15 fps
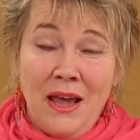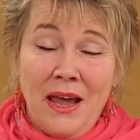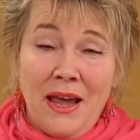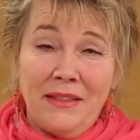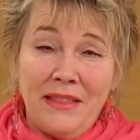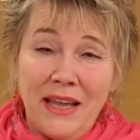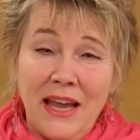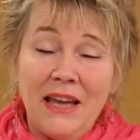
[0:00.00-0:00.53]

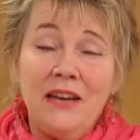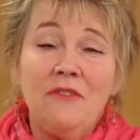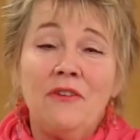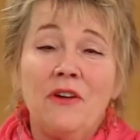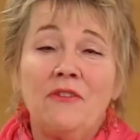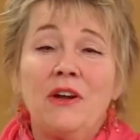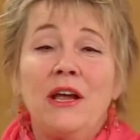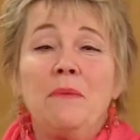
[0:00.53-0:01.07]
At the end of
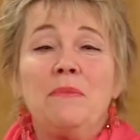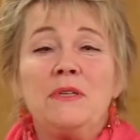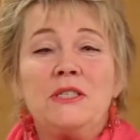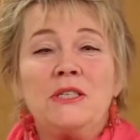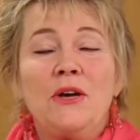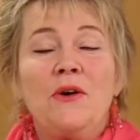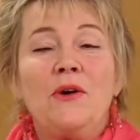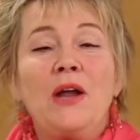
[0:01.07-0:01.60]
every
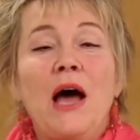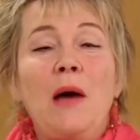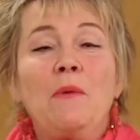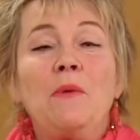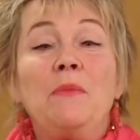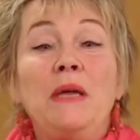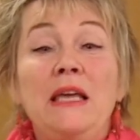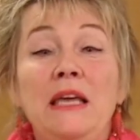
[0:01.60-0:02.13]
episode, I
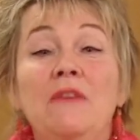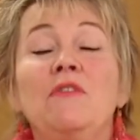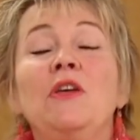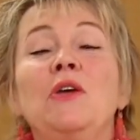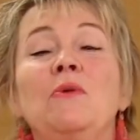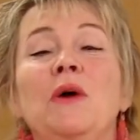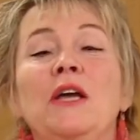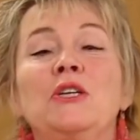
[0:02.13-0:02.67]
will be giving
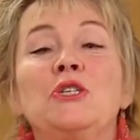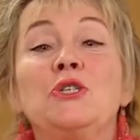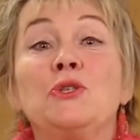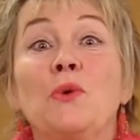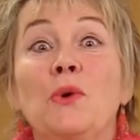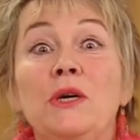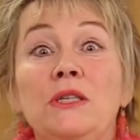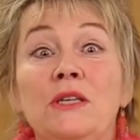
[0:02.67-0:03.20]
you a
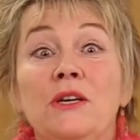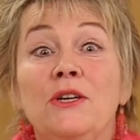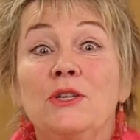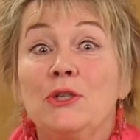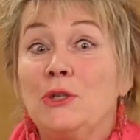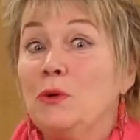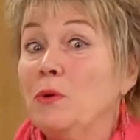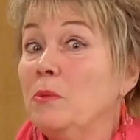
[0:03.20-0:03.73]
short,
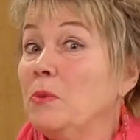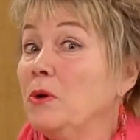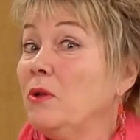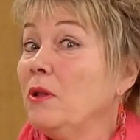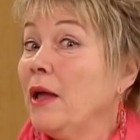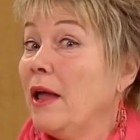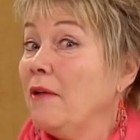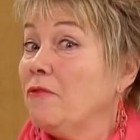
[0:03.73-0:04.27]

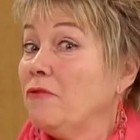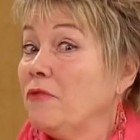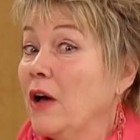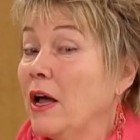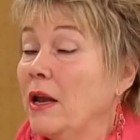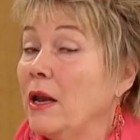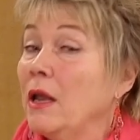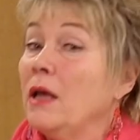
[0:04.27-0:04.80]
doable, and
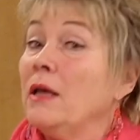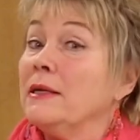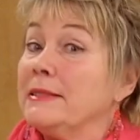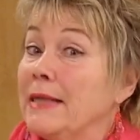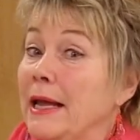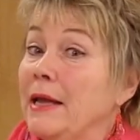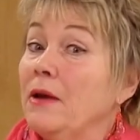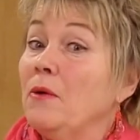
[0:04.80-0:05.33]
fun
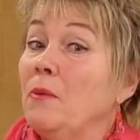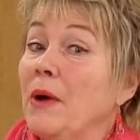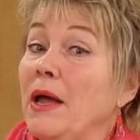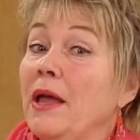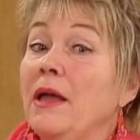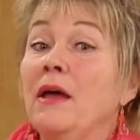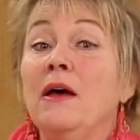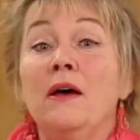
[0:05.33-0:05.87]

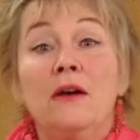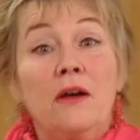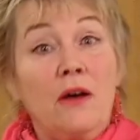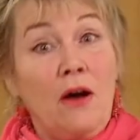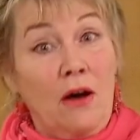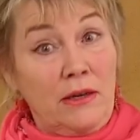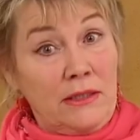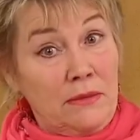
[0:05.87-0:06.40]
takeaway
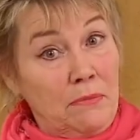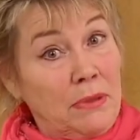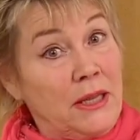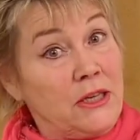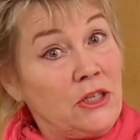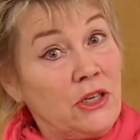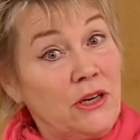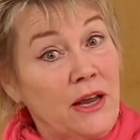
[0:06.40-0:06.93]

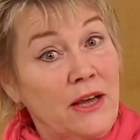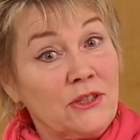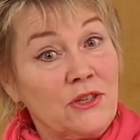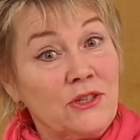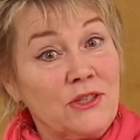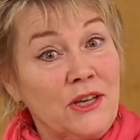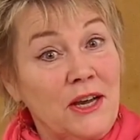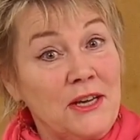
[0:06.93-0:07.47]
contemplation
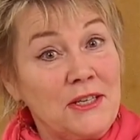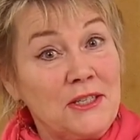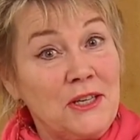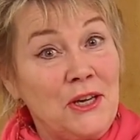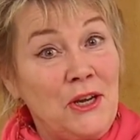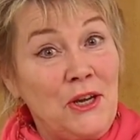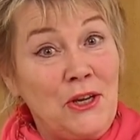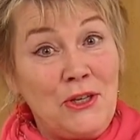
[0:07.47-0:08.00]
exercise.
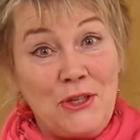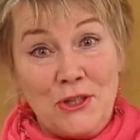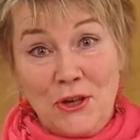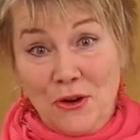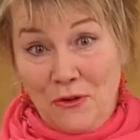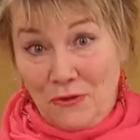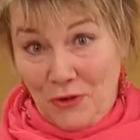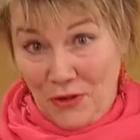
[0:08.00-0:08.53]

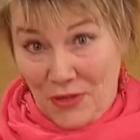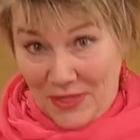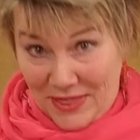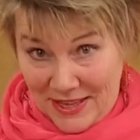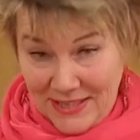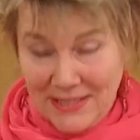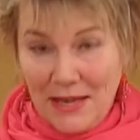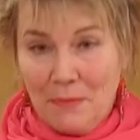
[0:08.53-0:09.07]
So for
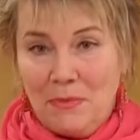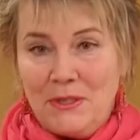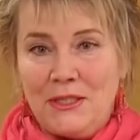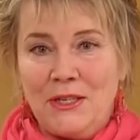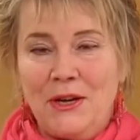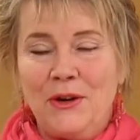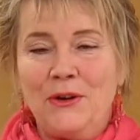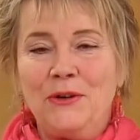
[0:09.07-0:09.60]
this
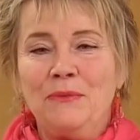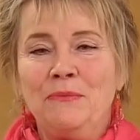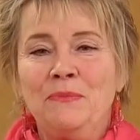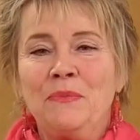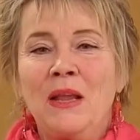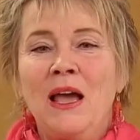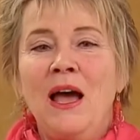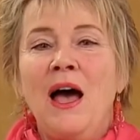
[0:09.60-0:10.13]
episode,
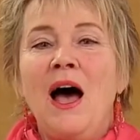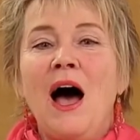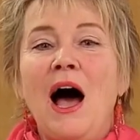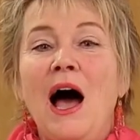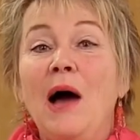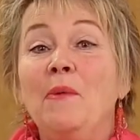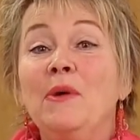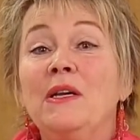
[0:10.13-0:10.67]

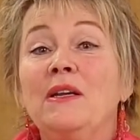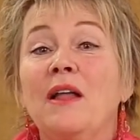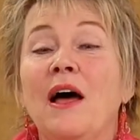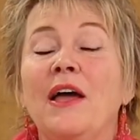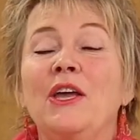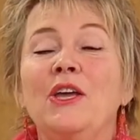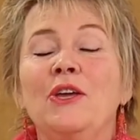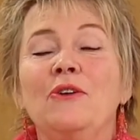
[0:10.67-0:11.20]
I would
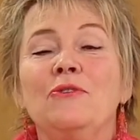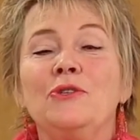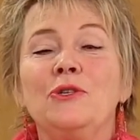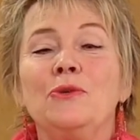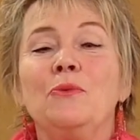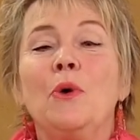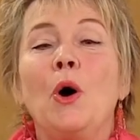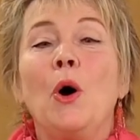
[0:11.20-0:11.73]
like you
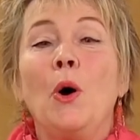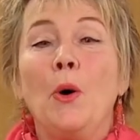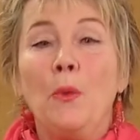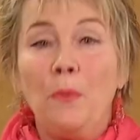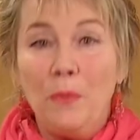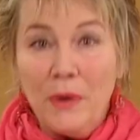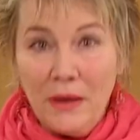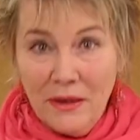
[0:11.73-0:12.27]
to
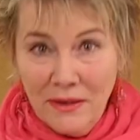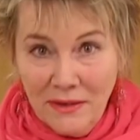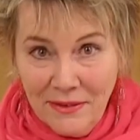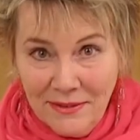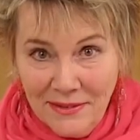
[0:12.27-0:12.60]
open,